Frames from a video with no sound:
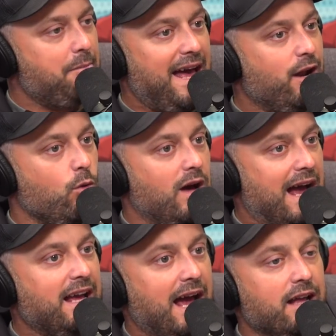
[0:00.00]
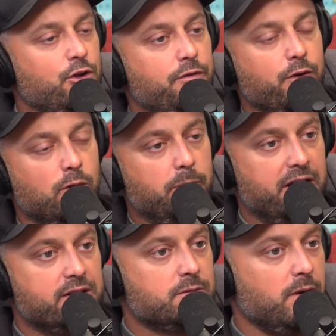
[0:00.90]
mean, I do feel
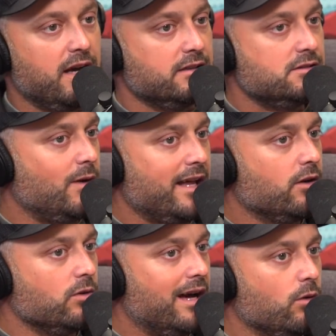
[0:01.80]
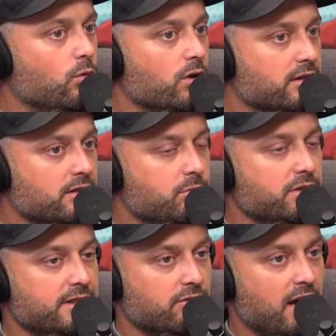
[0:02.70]
embarrassed by it, so I don't want to
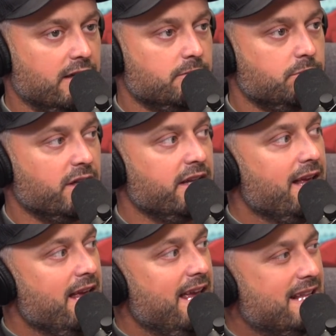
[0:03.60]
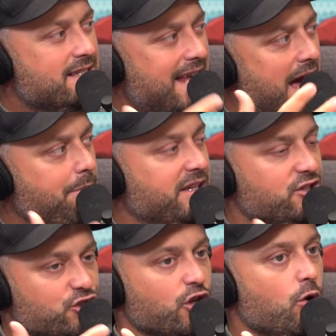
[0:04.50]
completely ride it. But it's happening
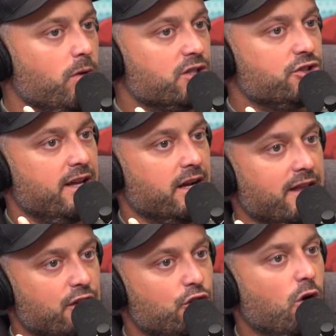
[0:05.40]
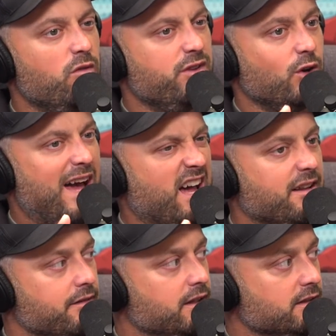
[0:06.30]
so much there that you don't feel out
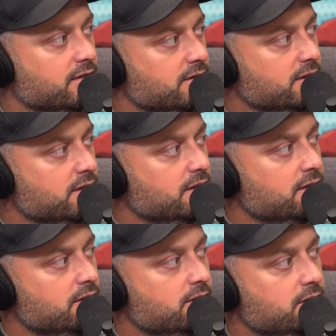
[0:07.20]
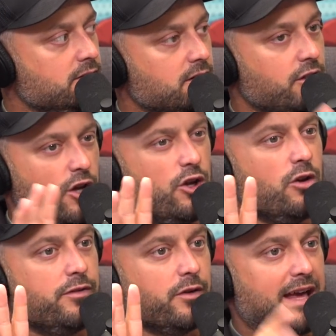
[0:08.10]
of the, you
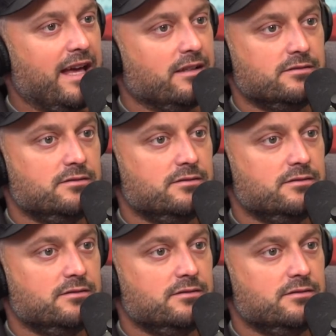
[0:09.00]
don't feel that